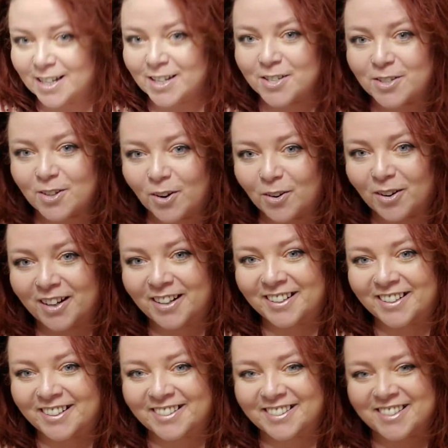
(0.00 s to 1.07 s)
So,
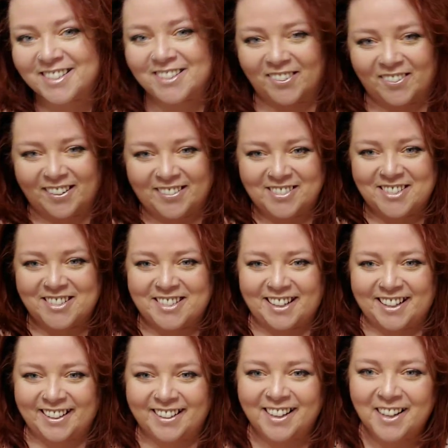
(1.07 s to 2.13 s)
sorry, just
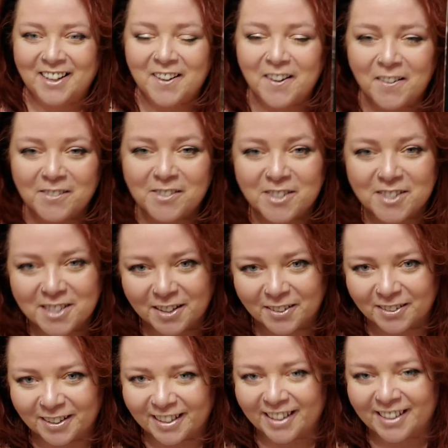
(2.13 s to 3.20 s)
kidding. Just
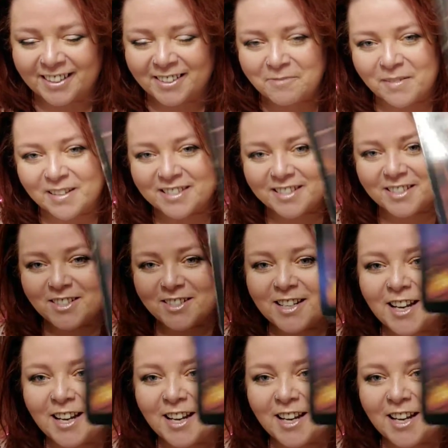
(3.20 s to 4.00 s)
hearing messages.